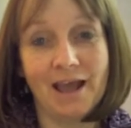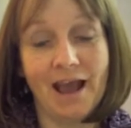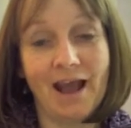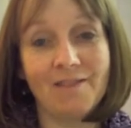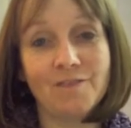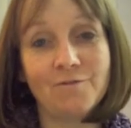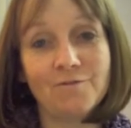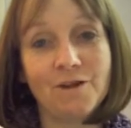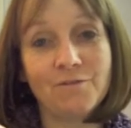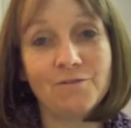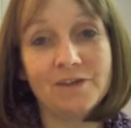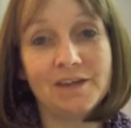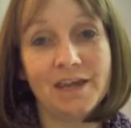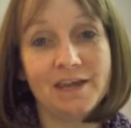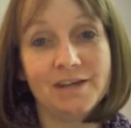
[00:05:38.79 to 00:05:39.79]
and the fluffy
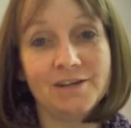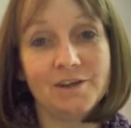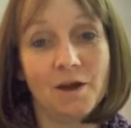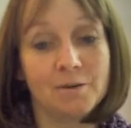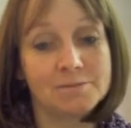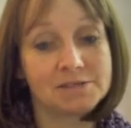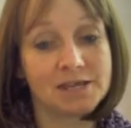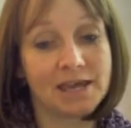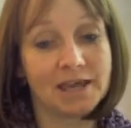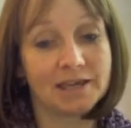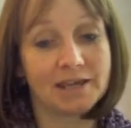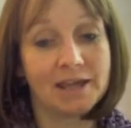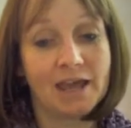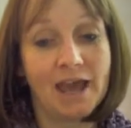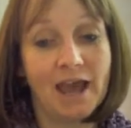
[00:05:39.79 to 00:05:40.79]
kitten comes
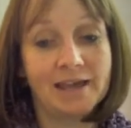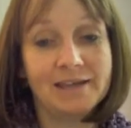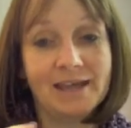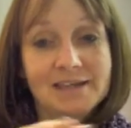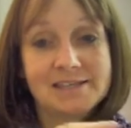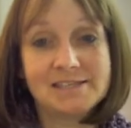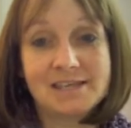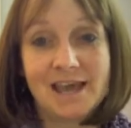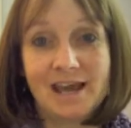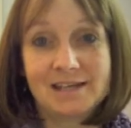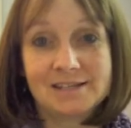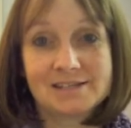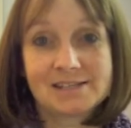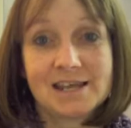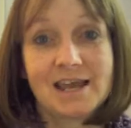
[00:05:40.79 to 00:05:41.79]
in and gets the
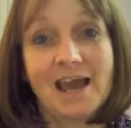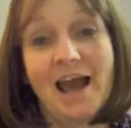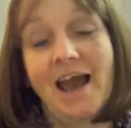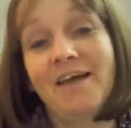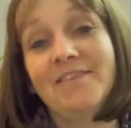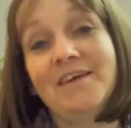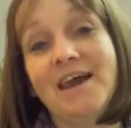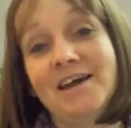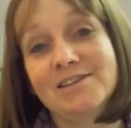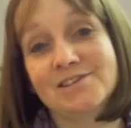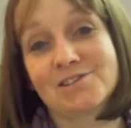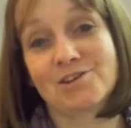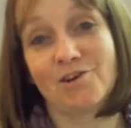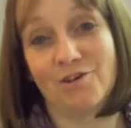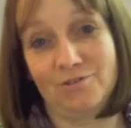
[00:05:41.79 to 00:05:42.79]
ant, and the
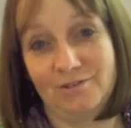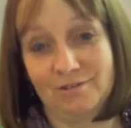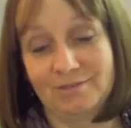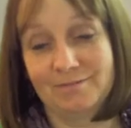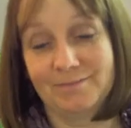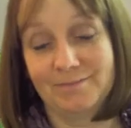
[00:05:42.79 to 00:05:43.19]
ant's gone.